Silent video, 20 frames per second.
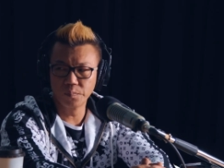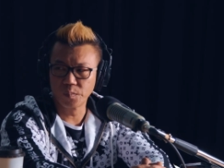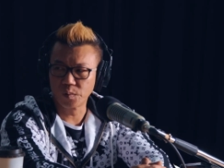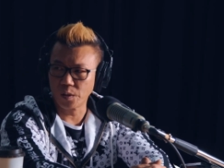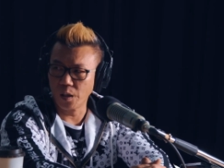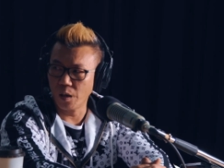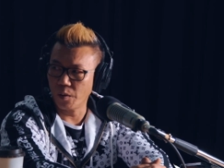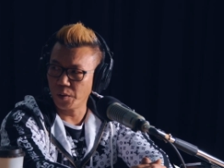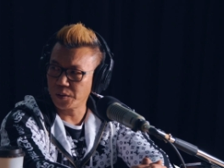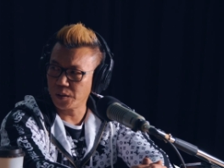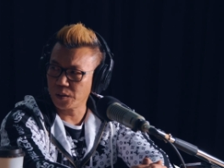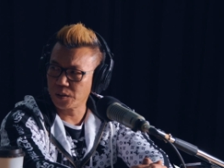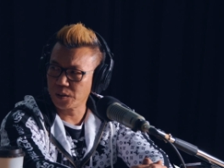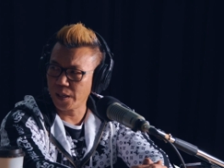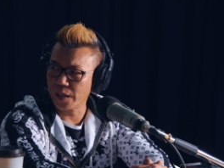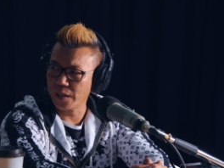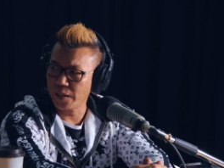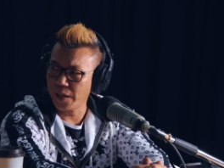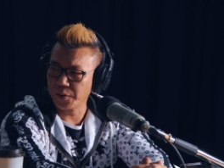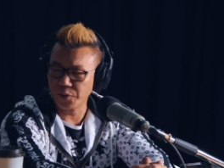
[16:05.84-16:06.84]
So it's just
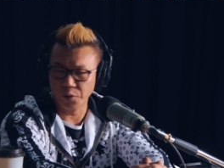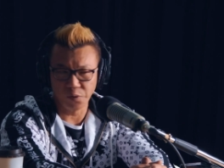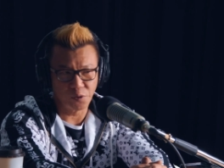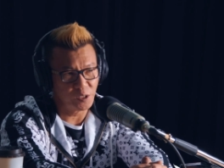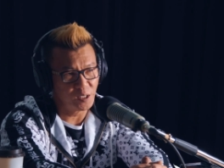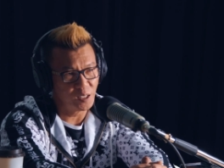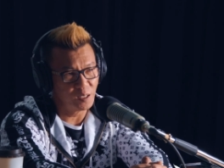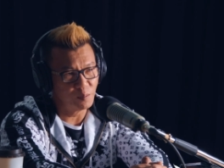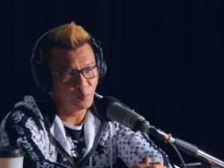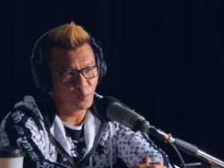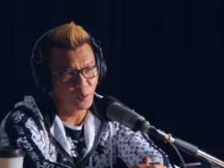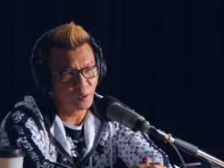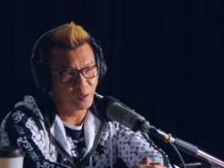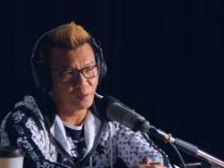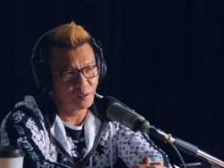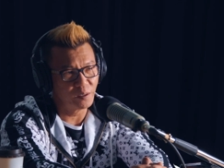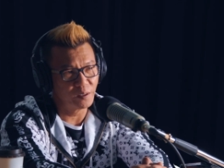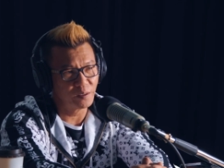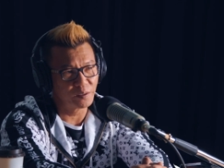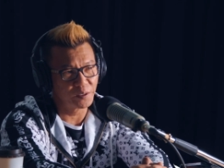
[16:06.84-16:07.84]
kind of nice to see him wearing
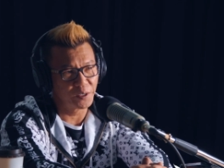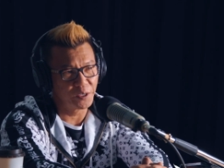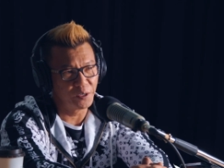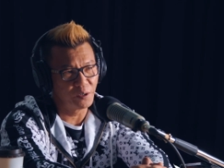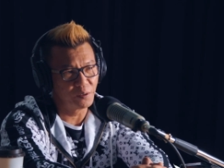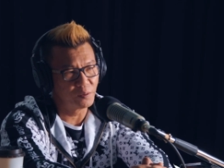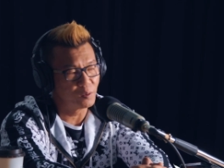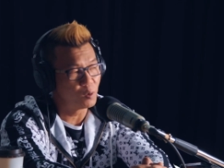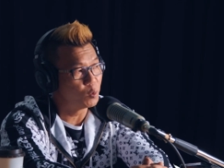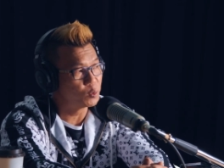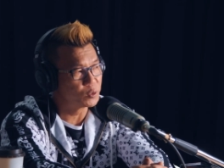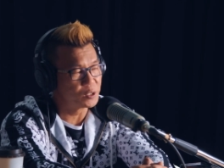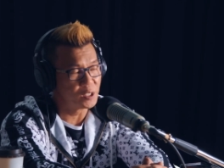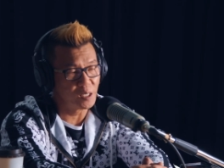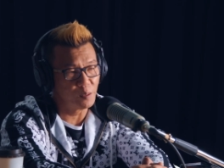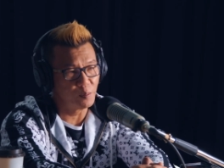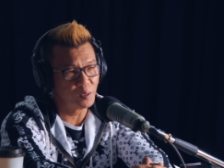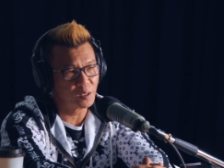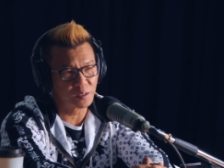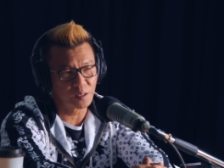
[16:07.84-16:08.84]
the gear and the whole
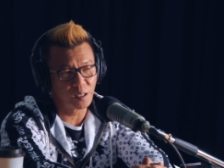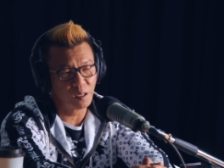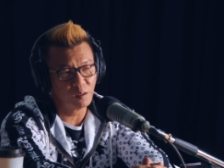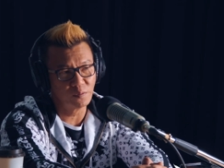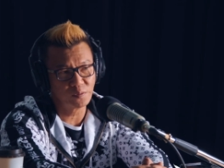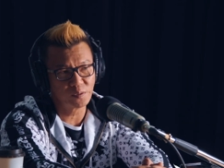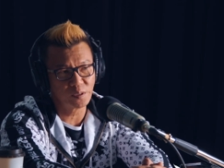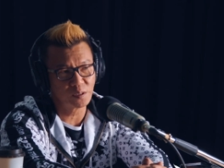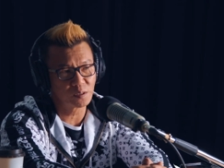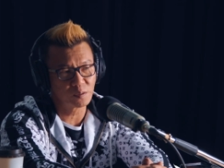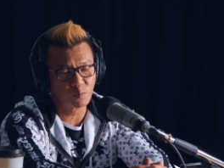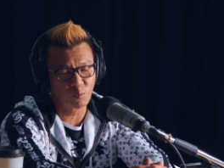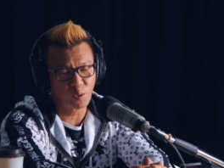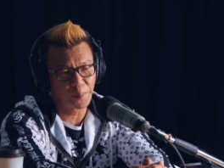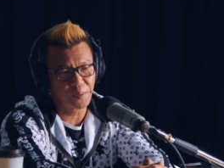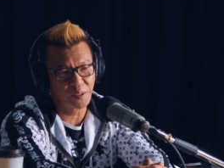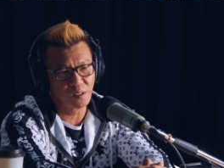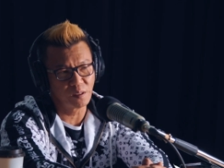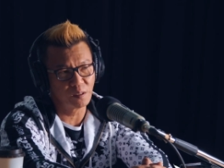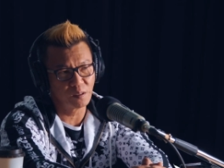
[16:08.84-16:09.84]
team itself just
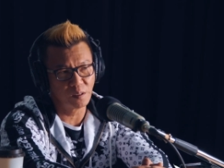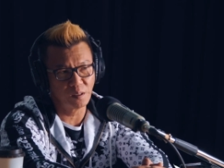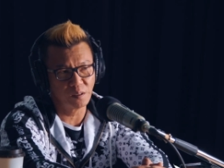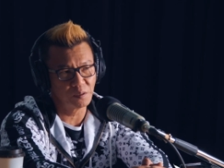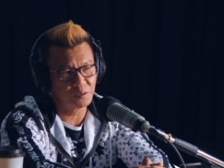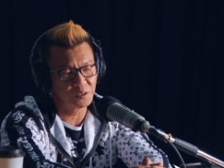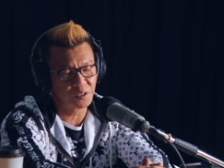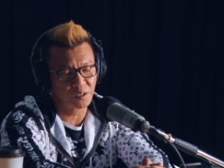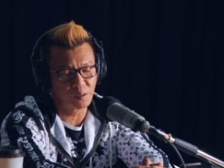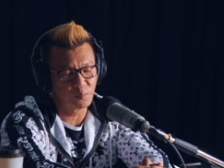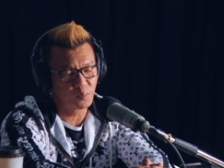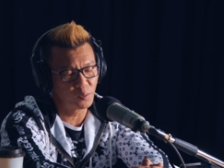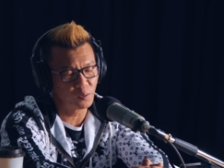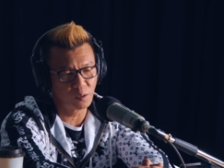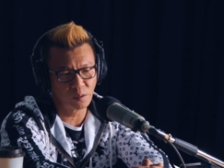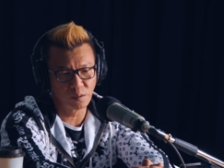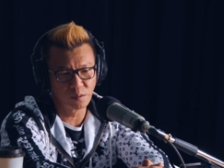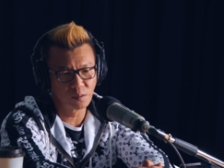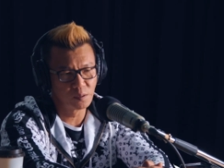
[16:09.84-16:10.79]
repping it in Singapore.